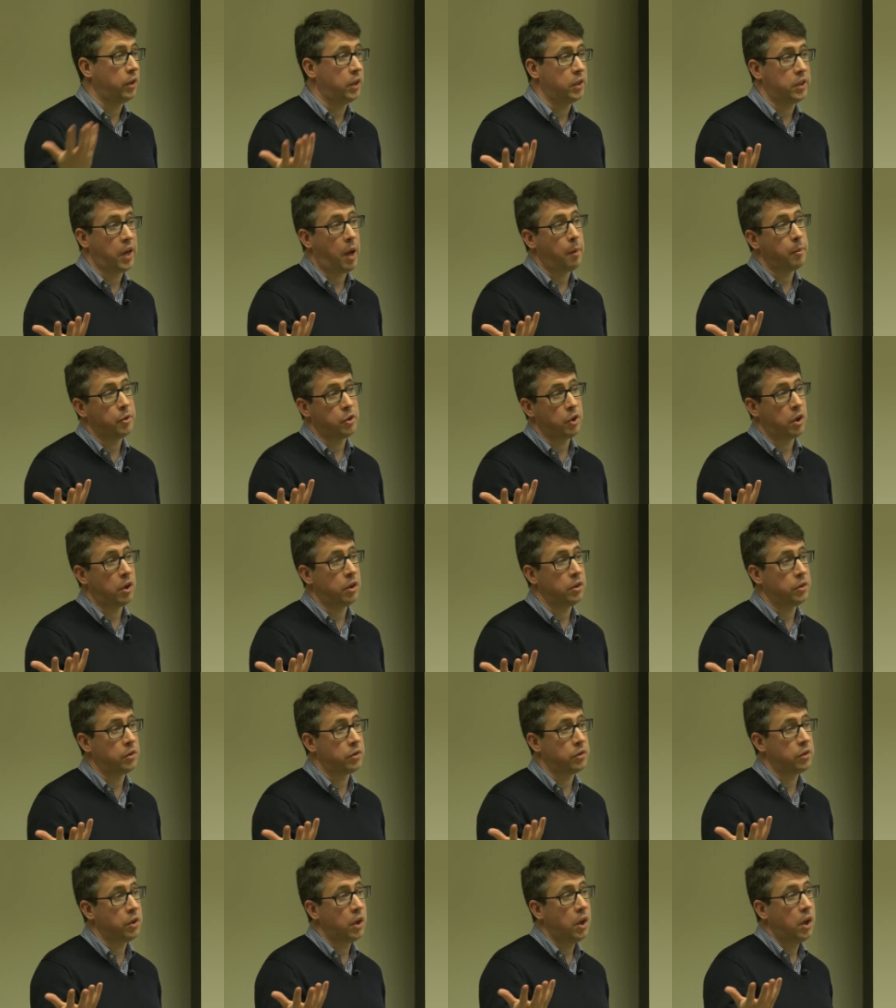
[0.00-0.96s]
still needs
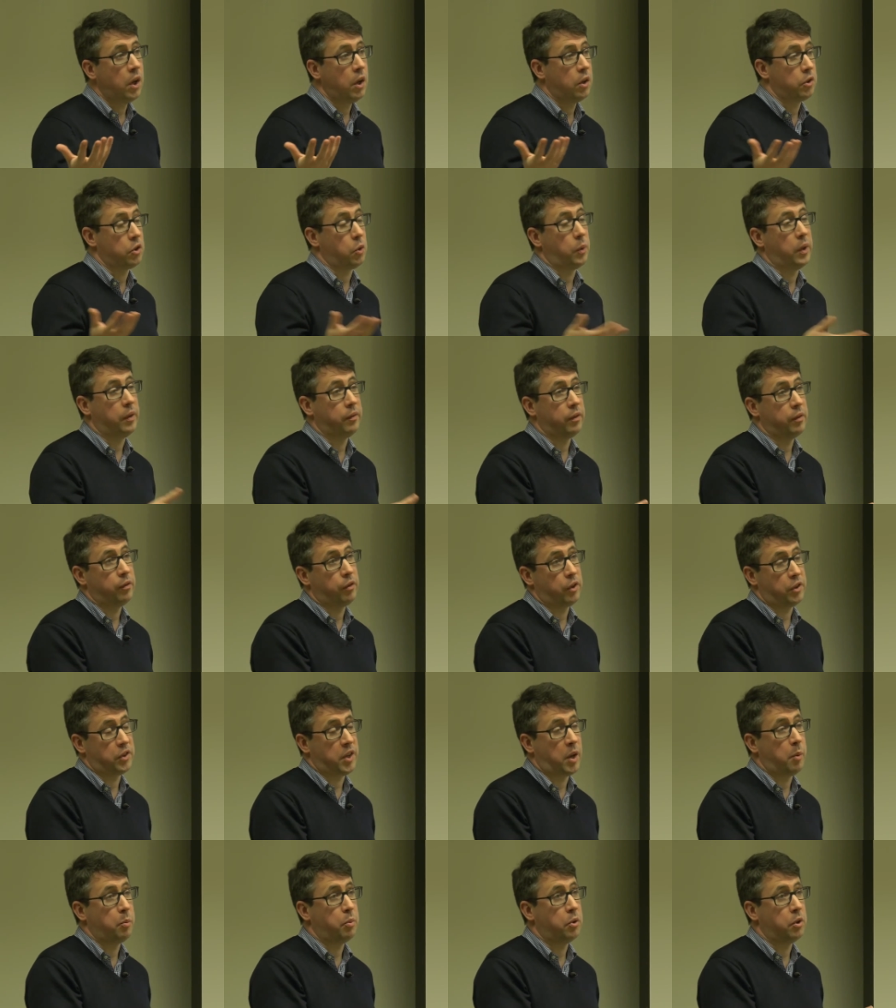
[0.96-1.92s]
help, I try
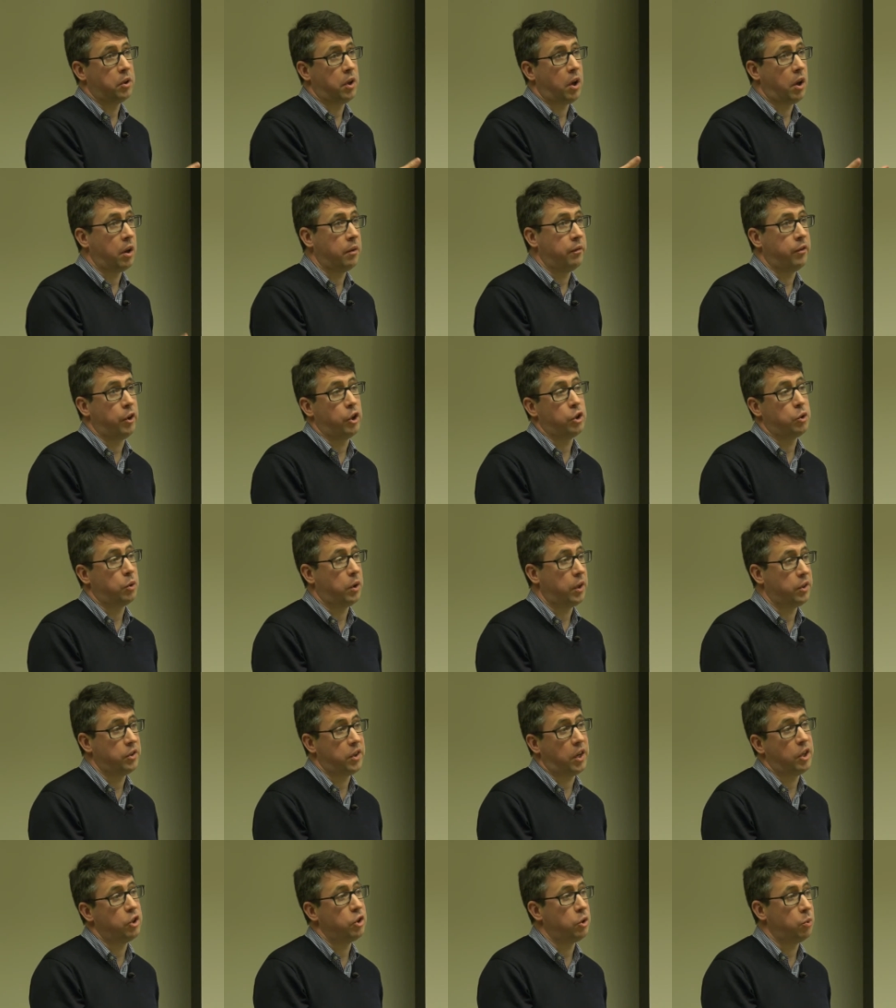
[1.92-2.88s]
to run around for a few
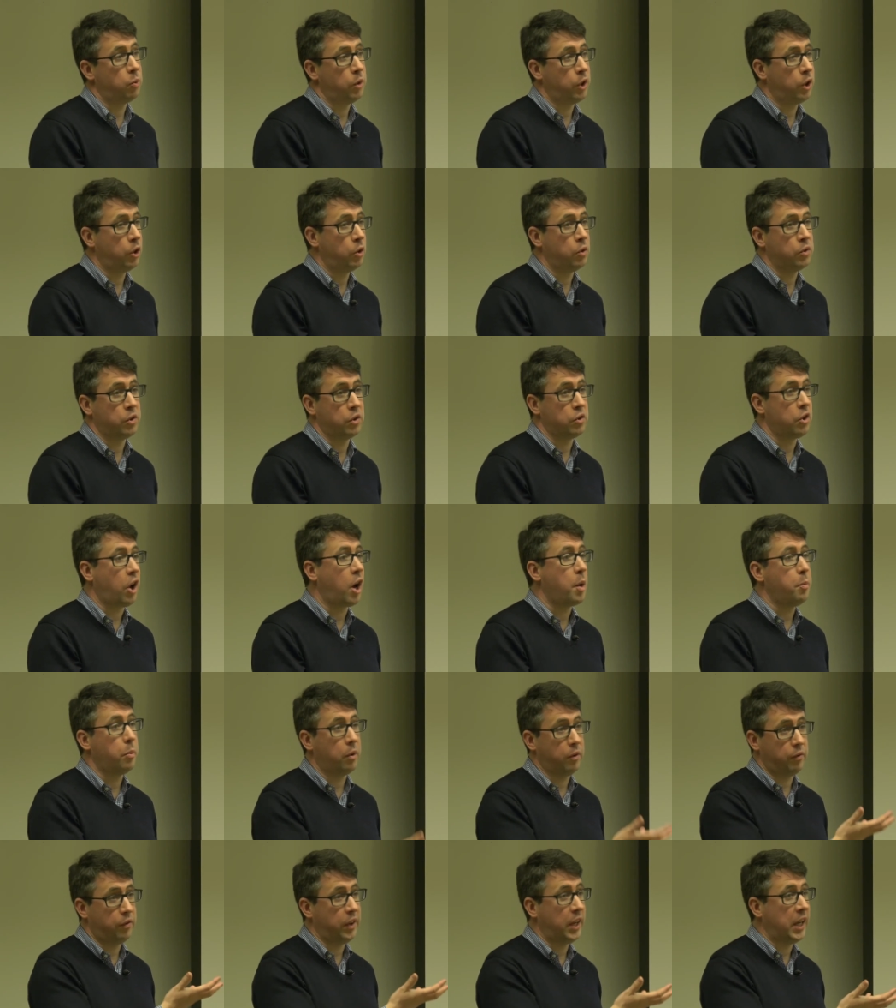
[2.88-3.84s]
minutes and
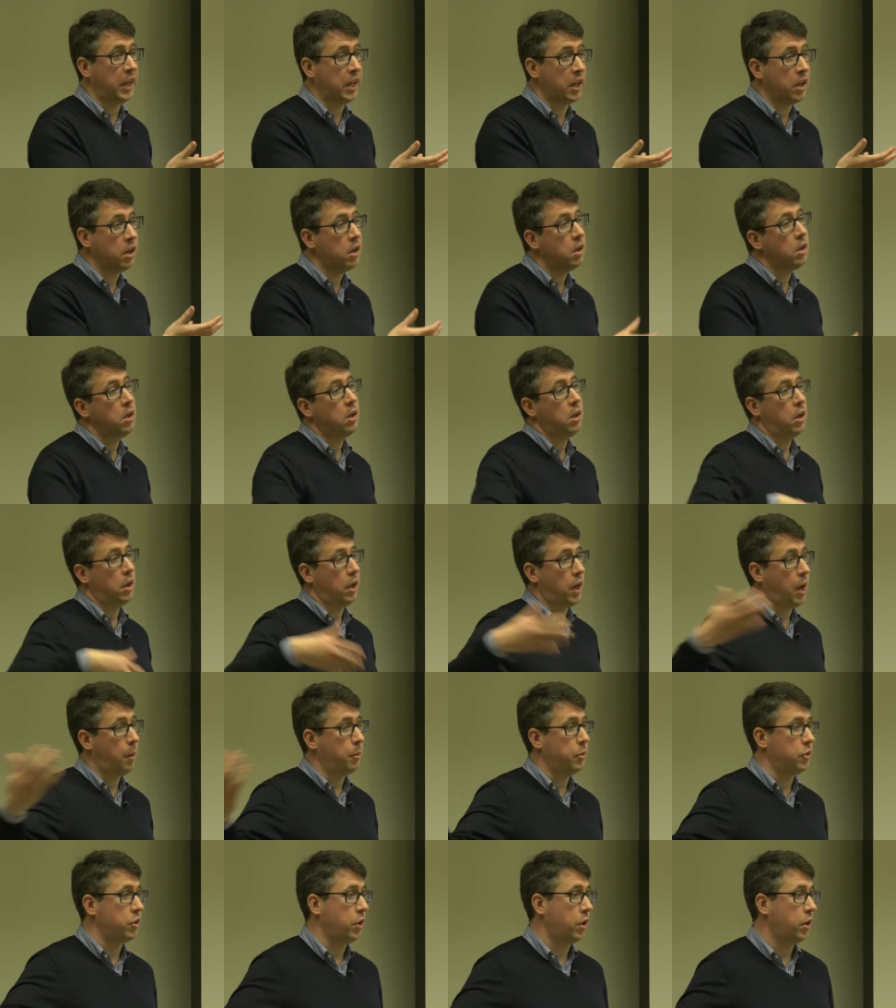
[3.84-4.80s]
then
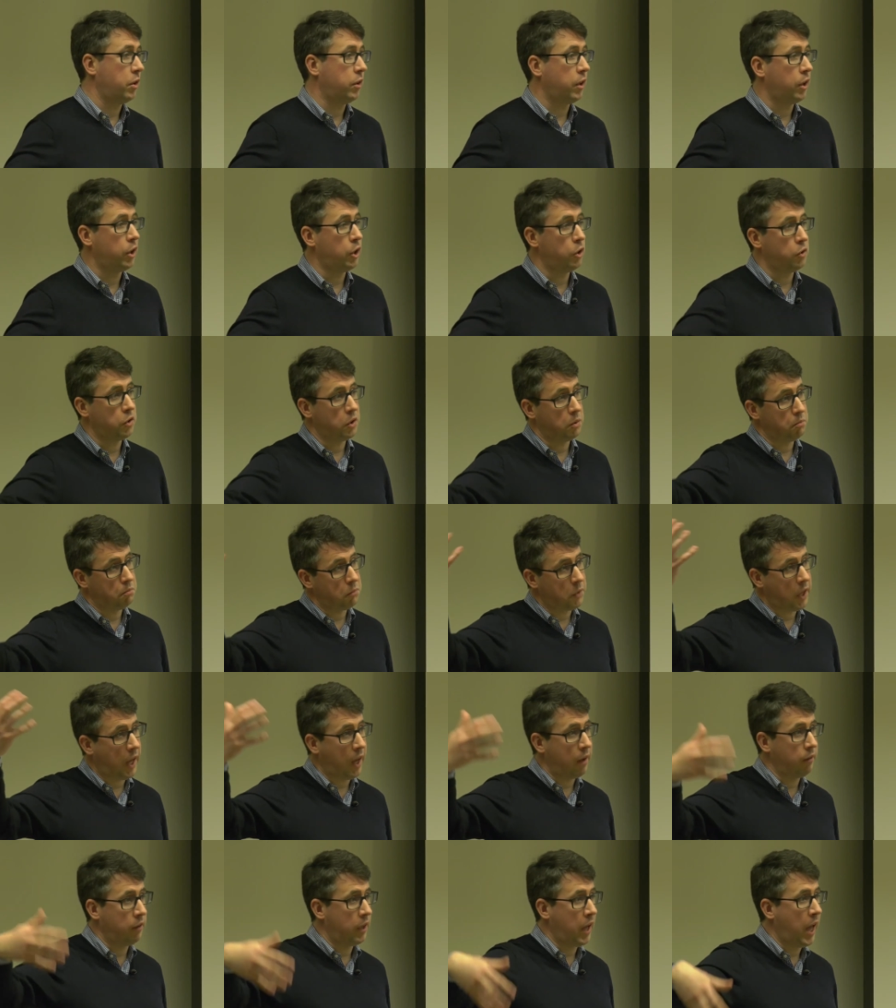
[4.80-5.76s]
we'll
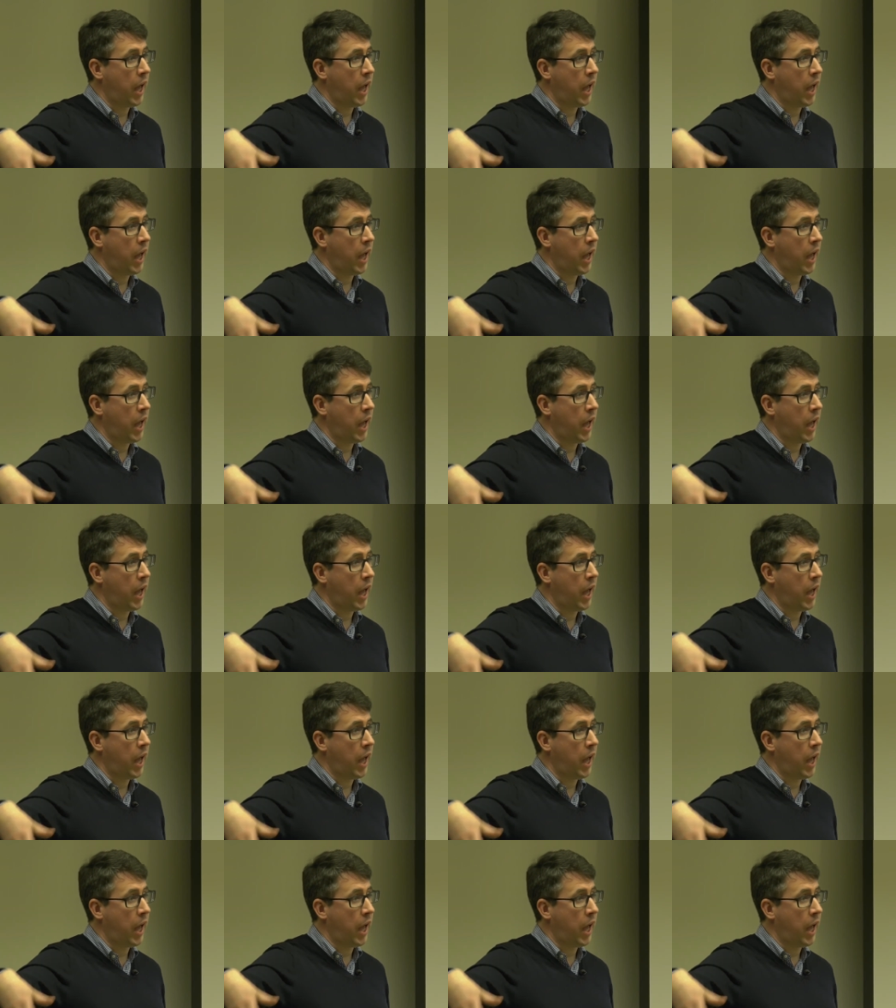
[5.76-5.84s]
continue.